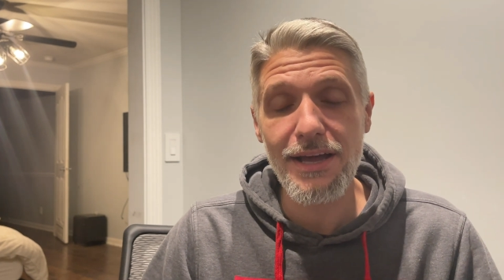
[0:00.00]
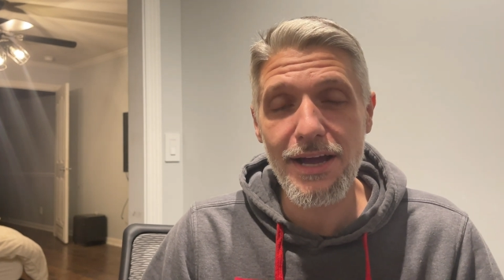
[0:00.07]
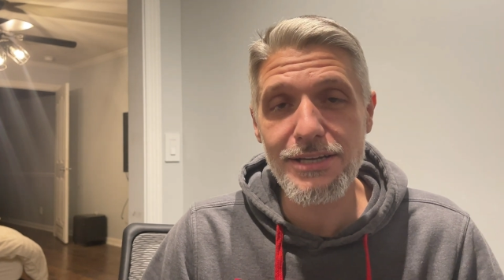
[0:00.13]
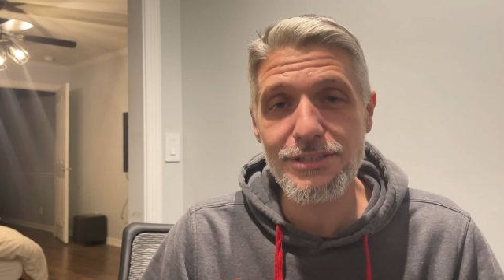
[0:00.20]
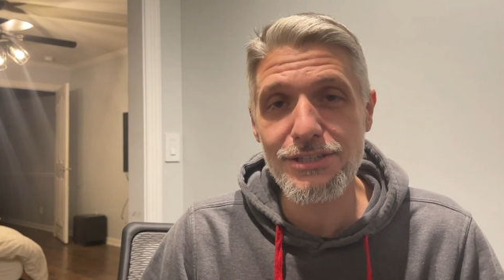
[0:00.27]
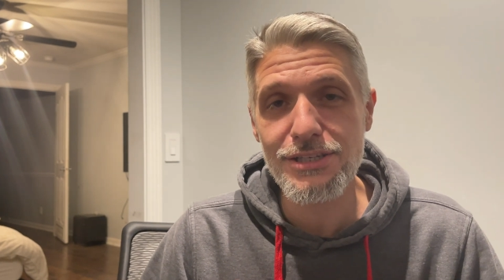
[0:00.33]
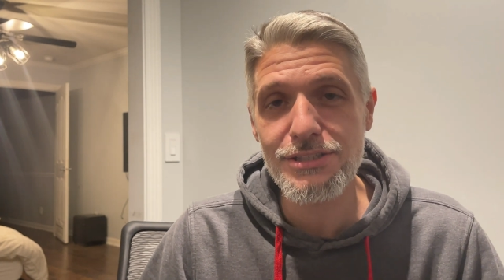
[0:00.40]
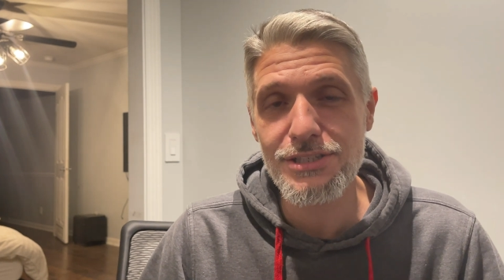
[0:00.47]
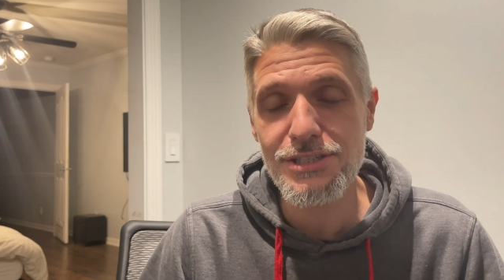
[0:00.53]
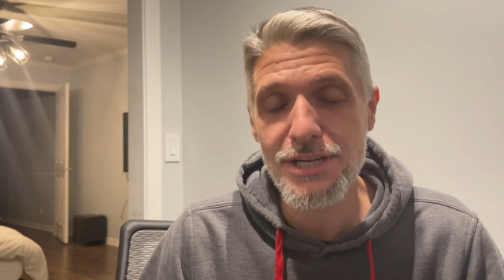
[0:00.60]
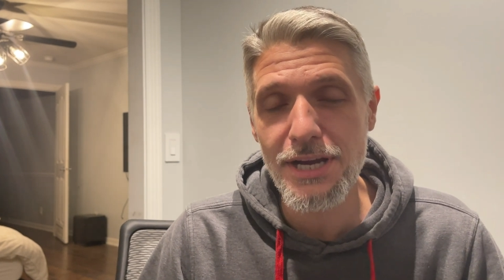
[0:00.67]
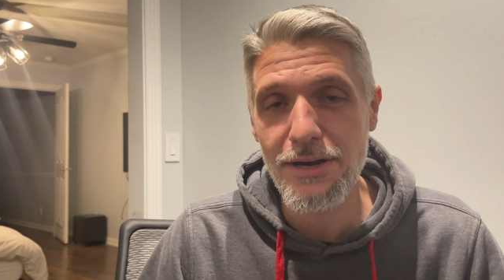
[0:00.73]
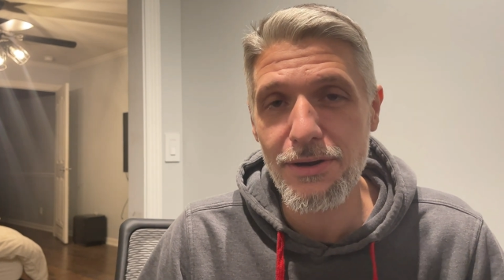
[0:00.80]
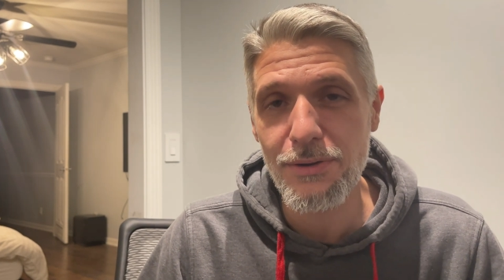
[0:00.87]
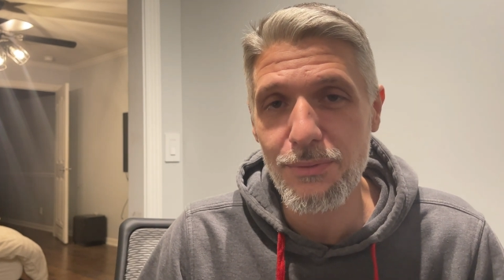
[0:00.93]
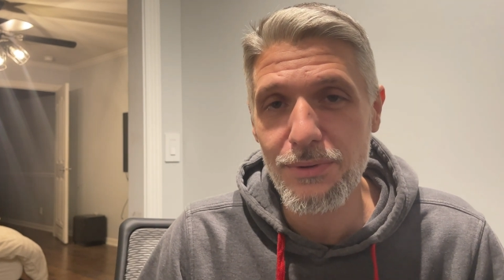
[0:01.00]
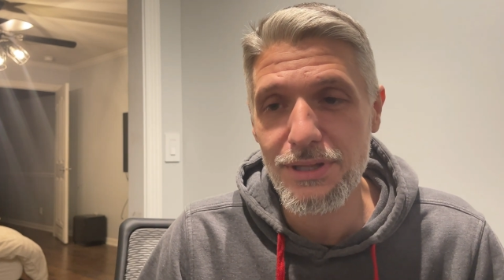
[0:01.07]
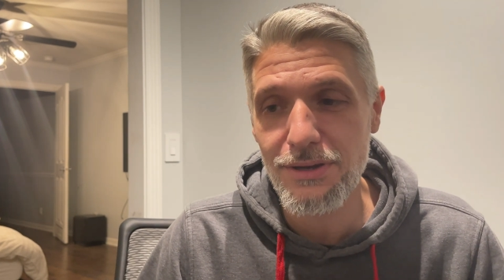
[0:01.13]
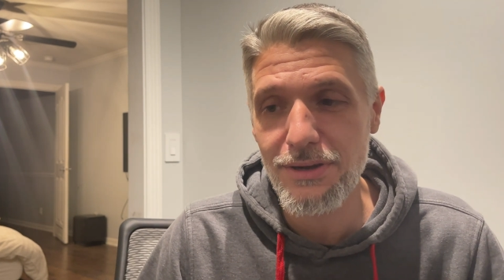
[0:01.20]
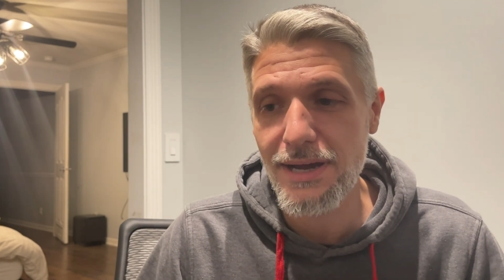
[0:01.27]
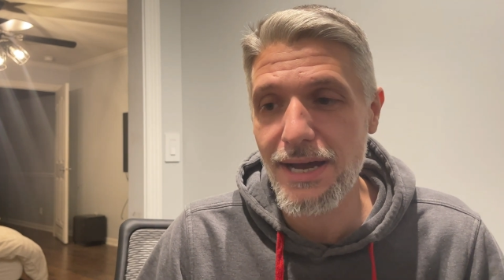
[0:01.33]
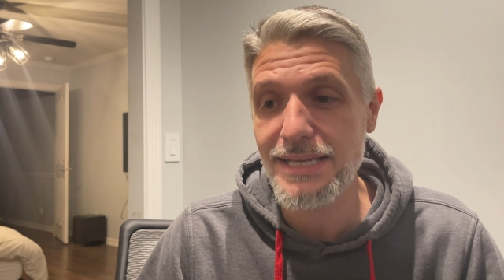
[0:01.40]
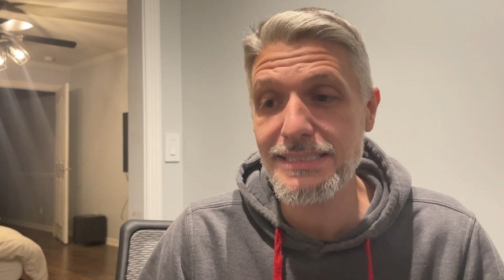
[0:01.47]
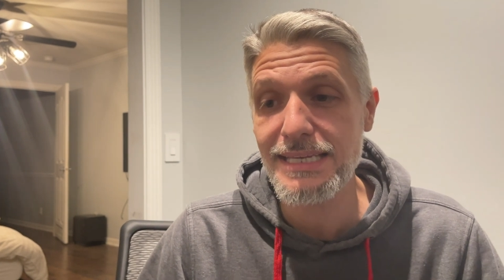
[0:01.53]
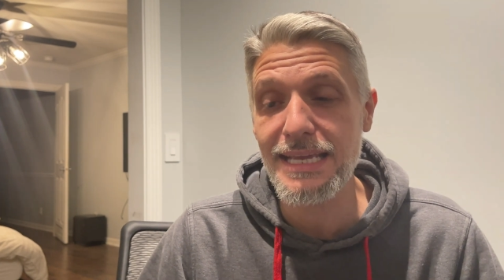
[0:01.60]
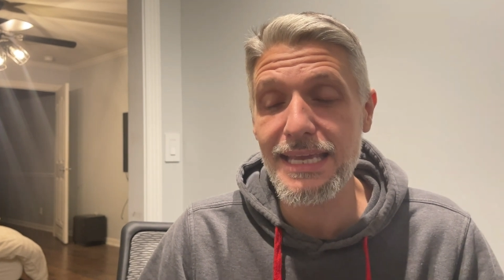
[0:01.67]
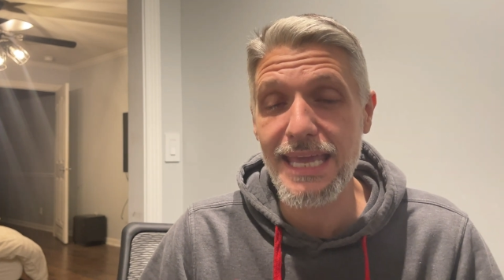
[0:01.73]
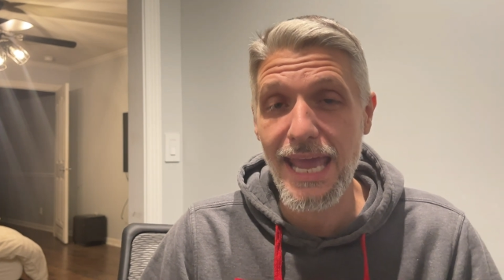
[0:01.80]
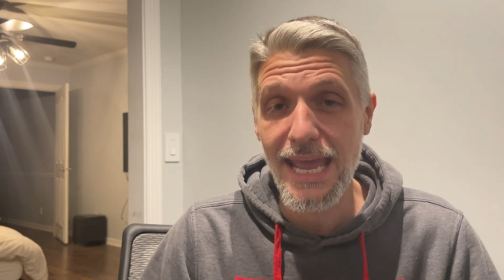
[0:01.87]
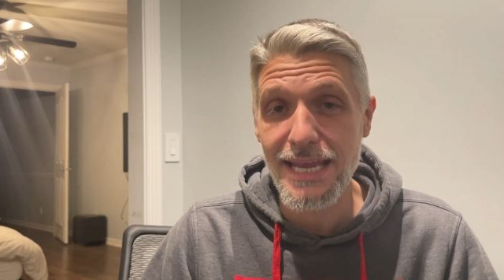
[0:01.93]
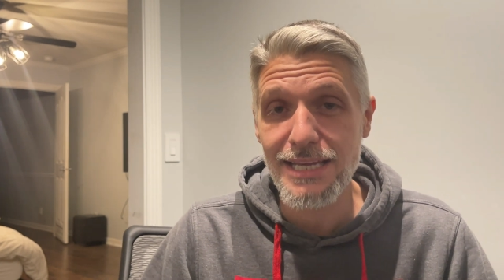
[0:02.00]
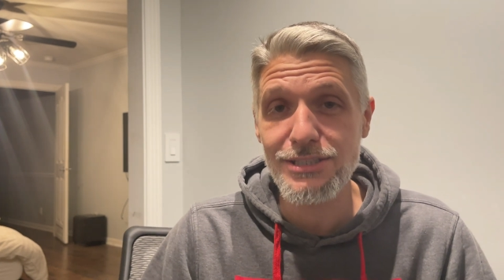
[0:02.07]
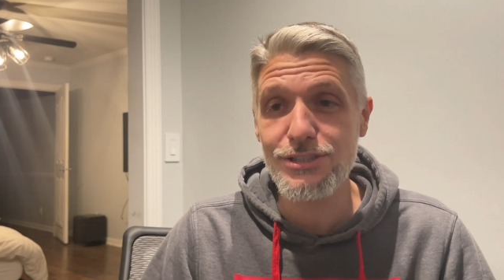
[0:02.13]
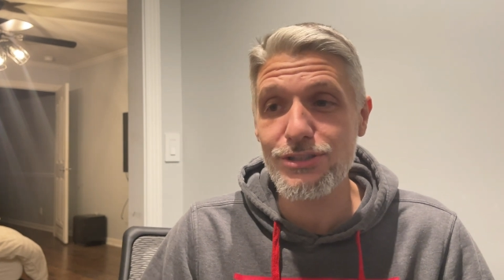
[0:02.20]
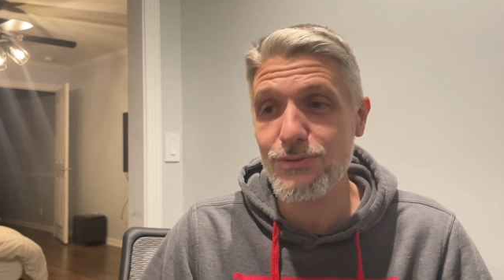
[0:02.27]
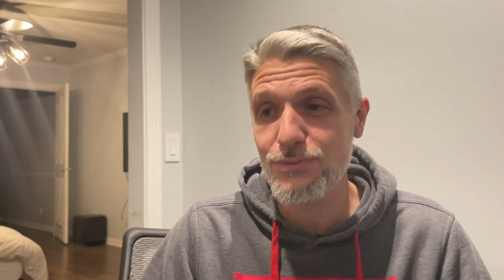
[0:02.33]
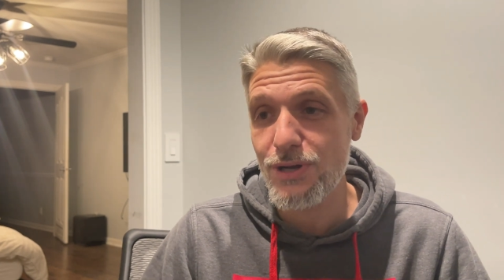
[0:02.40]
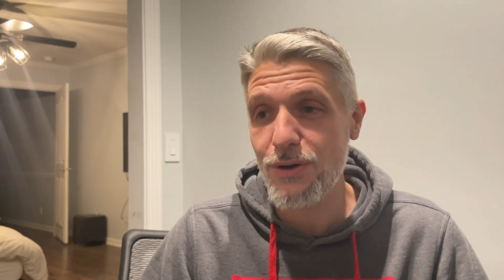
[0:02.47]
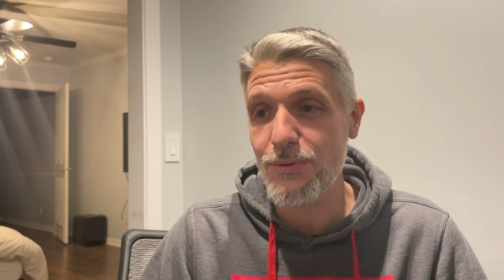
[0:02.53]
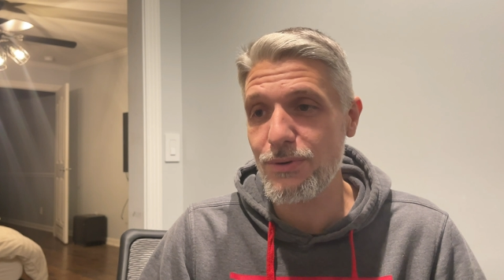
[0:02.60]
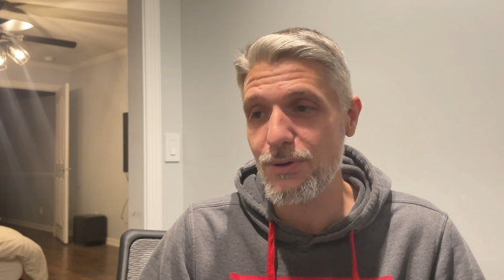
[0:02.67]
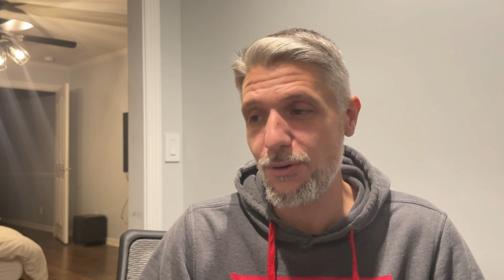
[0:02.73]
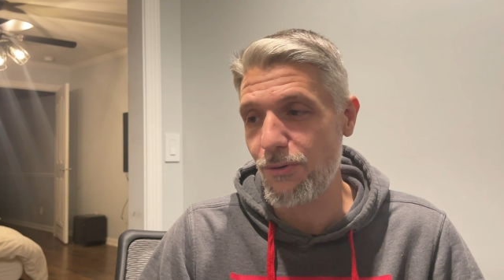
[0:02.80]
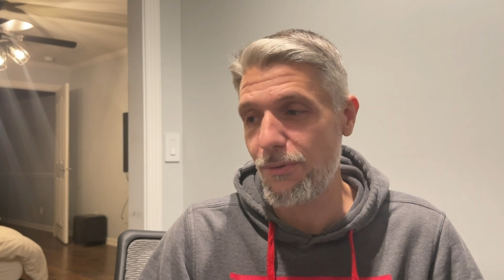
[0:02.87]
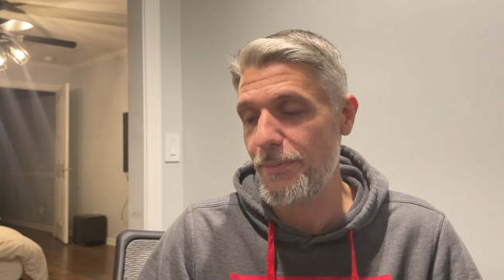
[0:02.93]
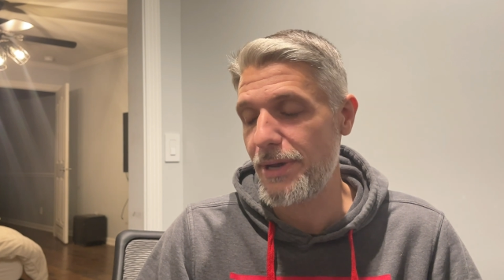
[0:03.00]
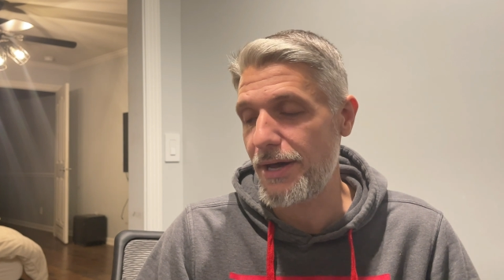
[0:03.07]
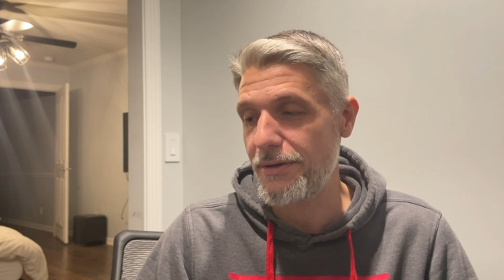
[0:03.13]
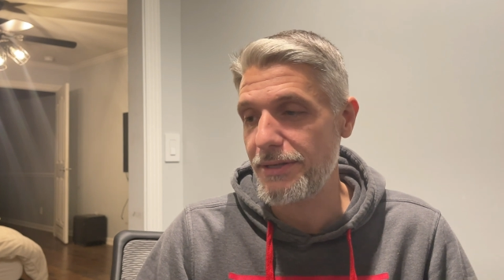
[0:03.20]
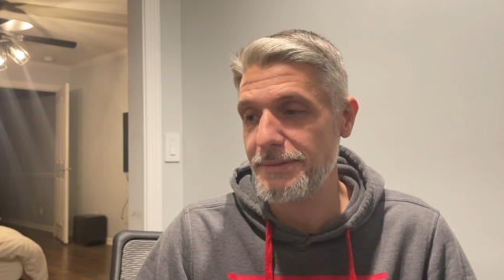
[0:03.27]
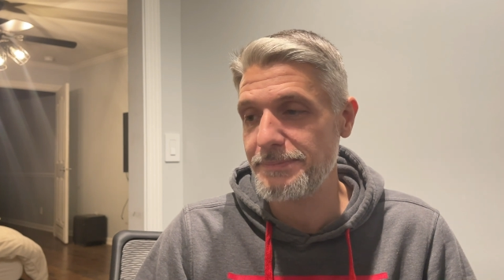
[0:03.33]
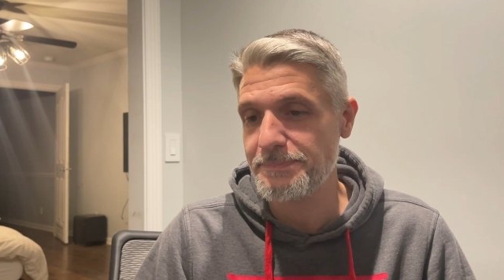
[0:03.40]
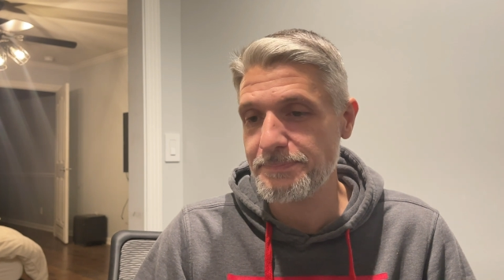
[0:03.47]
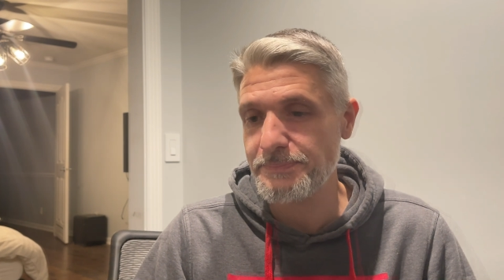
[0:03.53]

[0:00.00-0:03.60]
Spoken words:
I should share it with you guys in case you don't know about it.